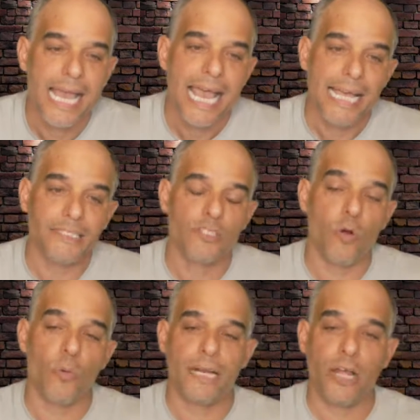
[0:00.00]
And so
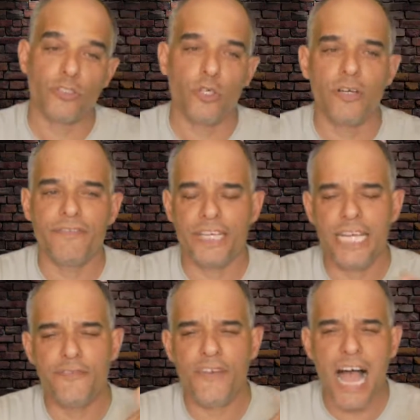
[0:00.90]
what I'll do,
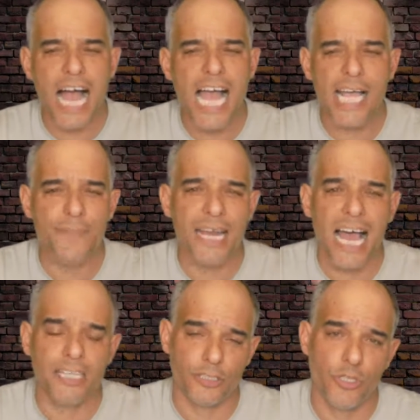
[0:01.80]
if I'm
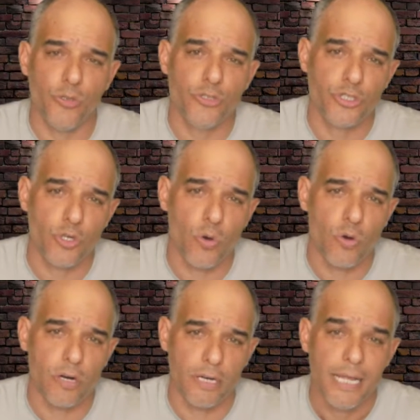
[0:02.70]
not too
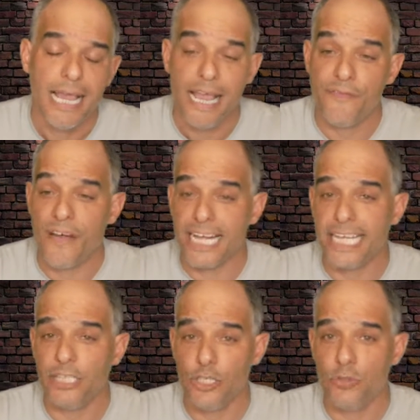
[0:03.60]
sure if I
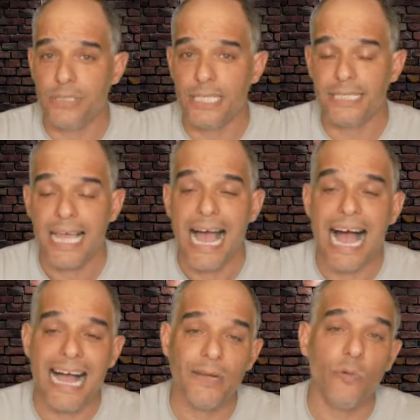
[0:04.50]
can use this,
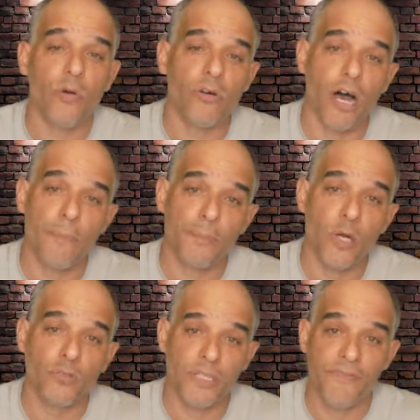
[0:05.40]
I will
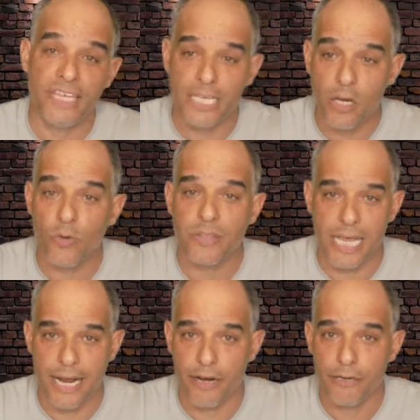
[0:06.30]
upload the video
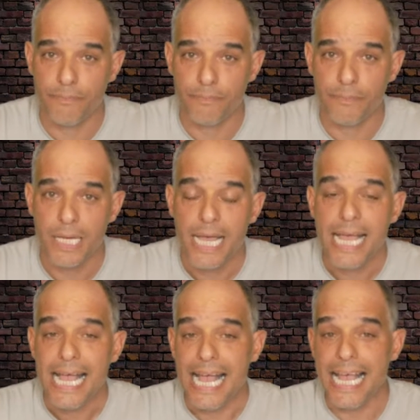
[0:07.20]
there,
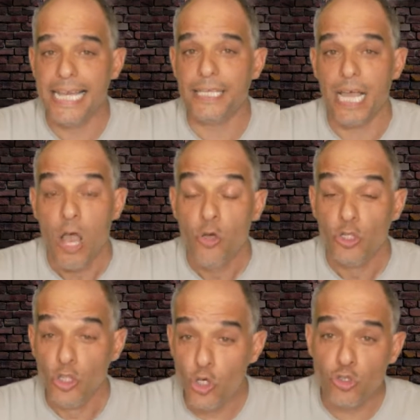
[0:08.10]
and
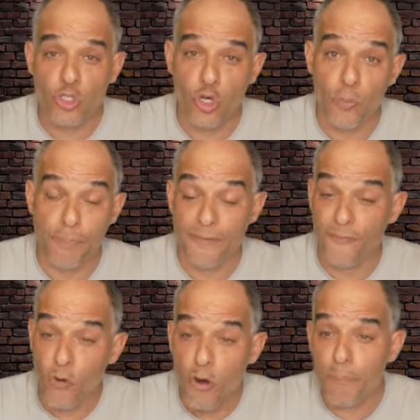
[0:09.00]
YouTube,
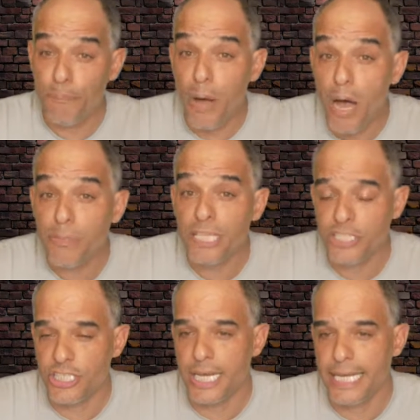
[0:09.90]
before
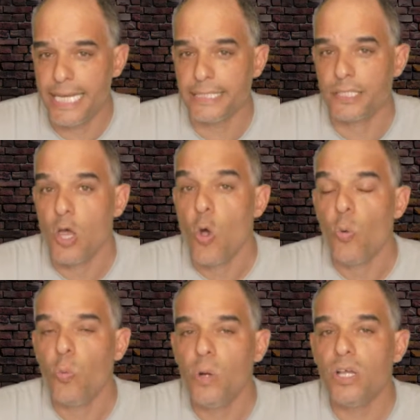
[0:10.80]
publishing it,
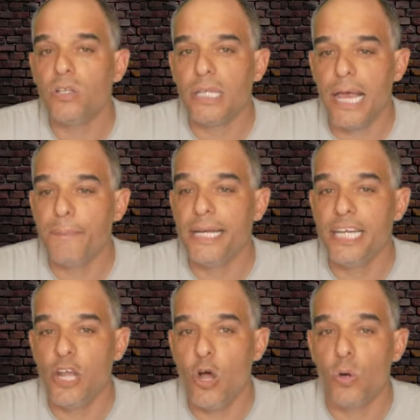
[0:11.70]
will let me
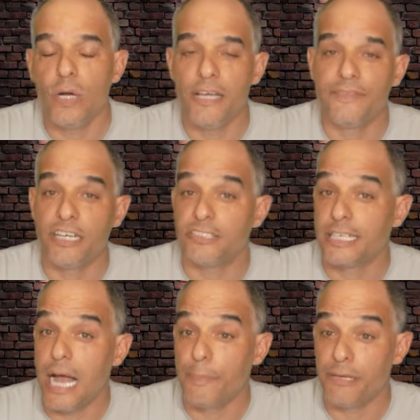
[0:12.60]
know if there's a
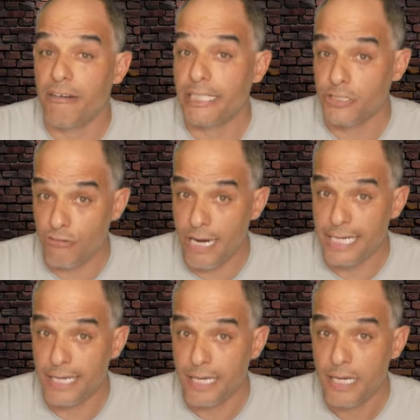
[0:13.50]
copyright
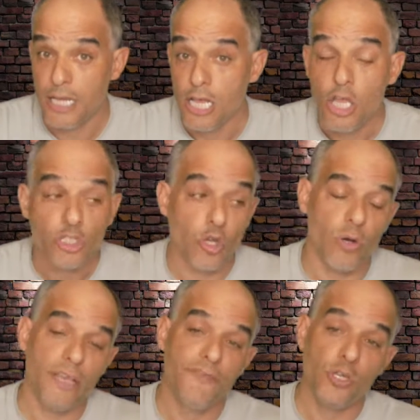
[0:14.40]
strike. So
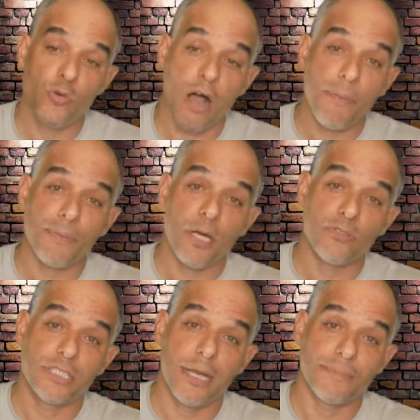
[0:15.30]
if you upload
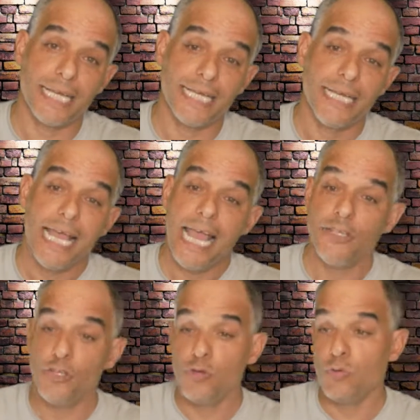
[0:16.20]
something and
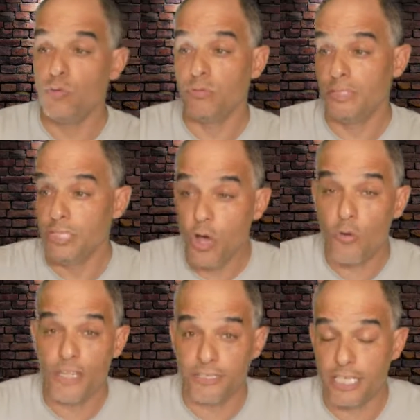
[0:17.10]
you know
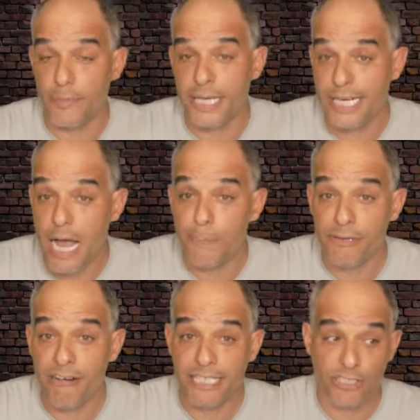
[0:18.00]
there's going to be a
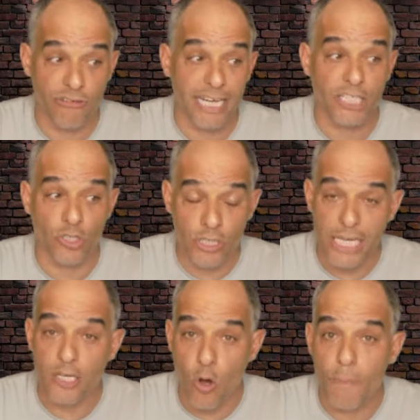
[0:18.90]
copyright strike, you can
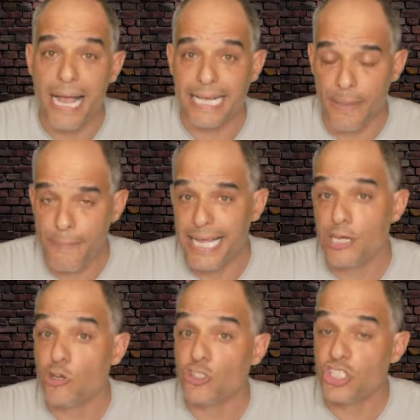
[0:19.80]
go back and make
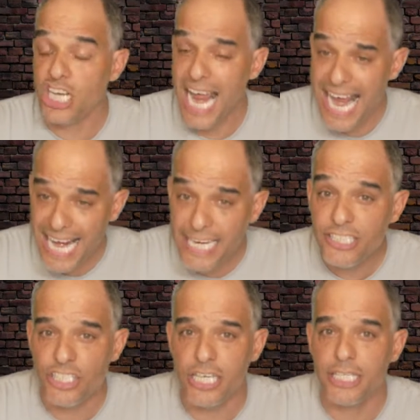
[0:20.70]
your
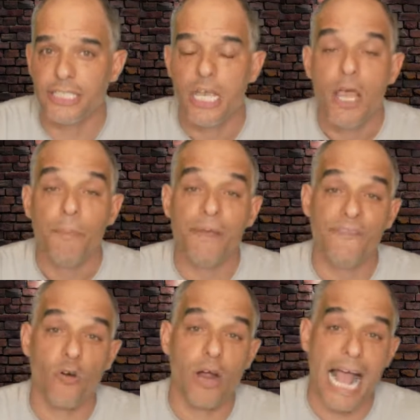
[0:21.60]
changes
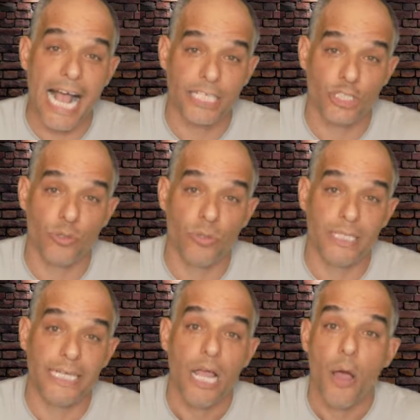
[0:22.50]
before
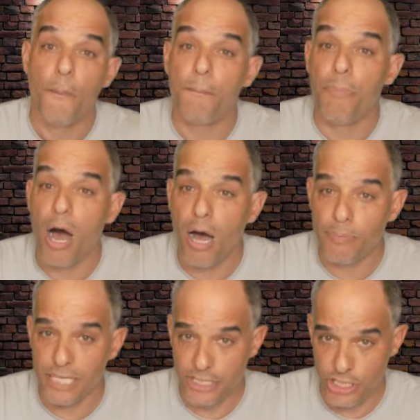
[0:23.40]
actually
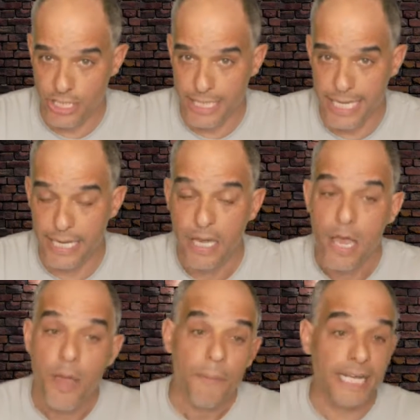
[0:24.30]
publishing it.
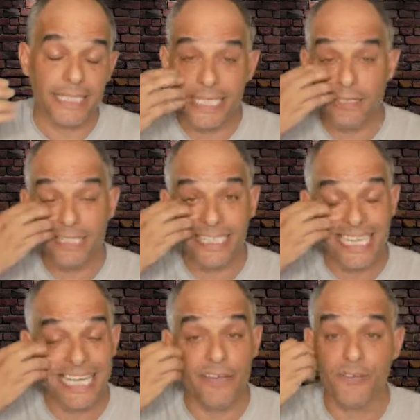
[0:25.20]
Because here's the thing,
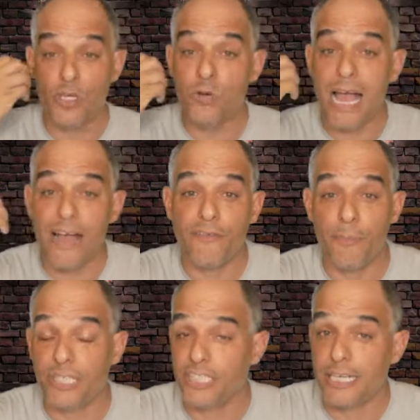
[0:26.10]
if you have a
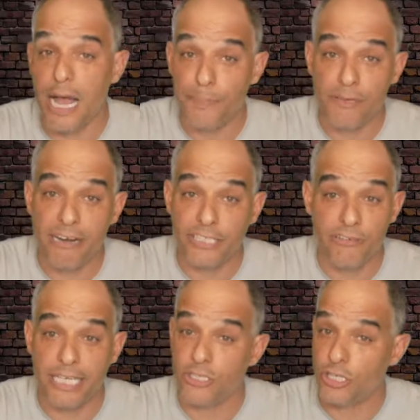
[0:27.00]
bunch of copyright
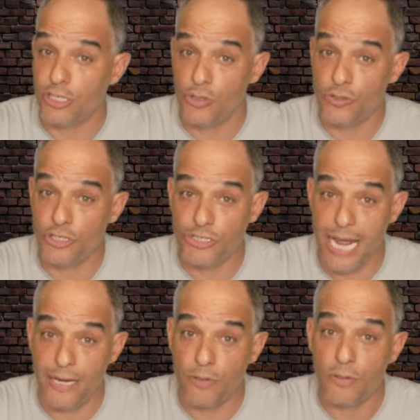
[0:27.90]
strikes, you can lose your
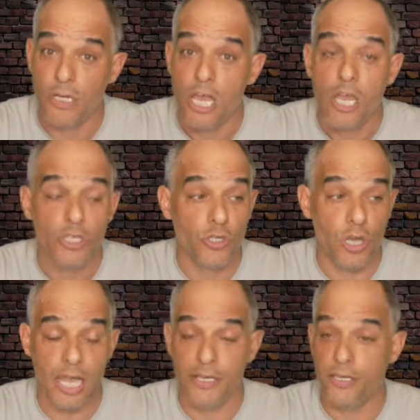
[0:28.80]
channel.
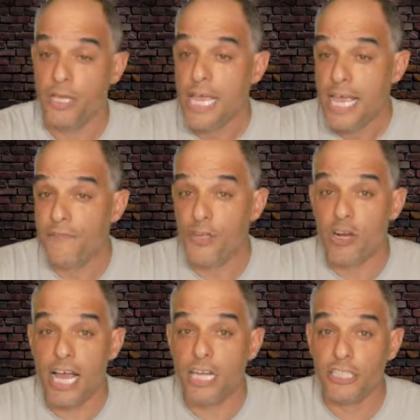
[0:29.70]
And if you're
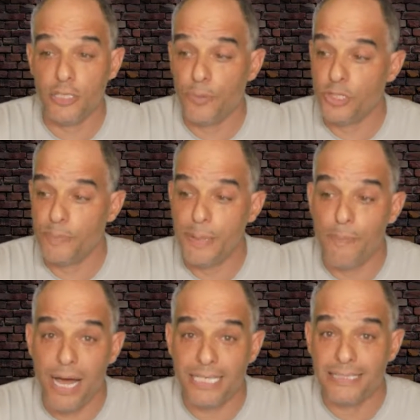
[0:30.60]
eligible to be
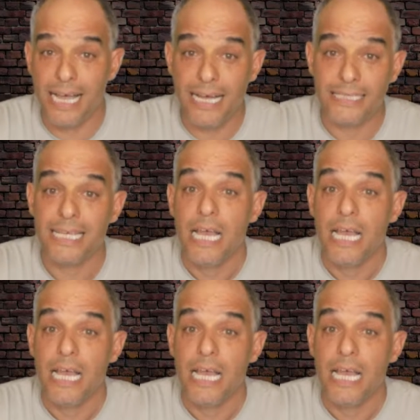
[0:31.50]
monetized,